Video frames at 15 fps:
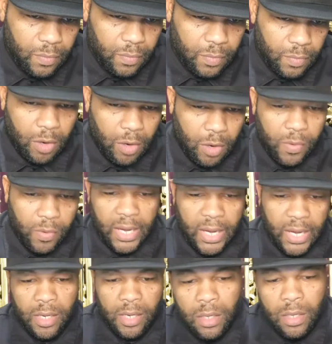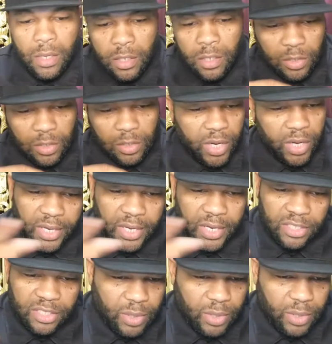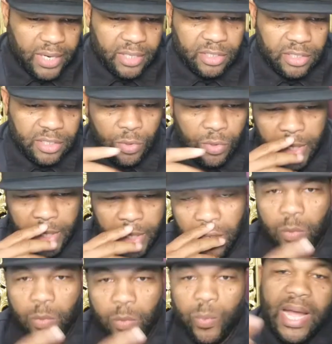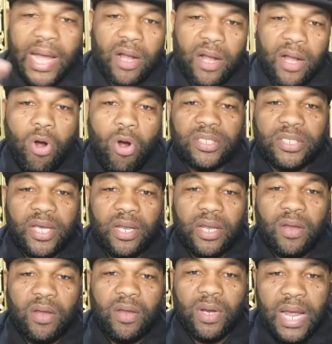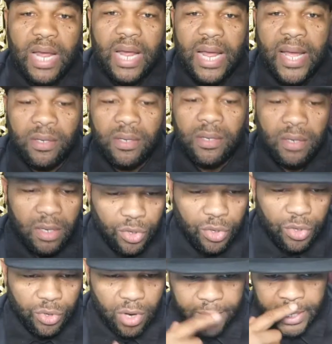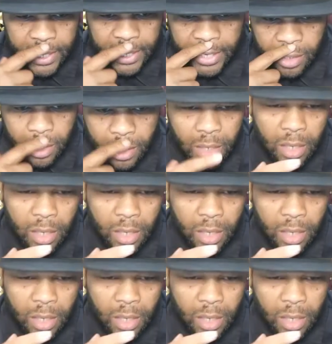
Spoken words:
Okay, so we're gonna get straight into it. We got Cartel on the line, you know what I mean?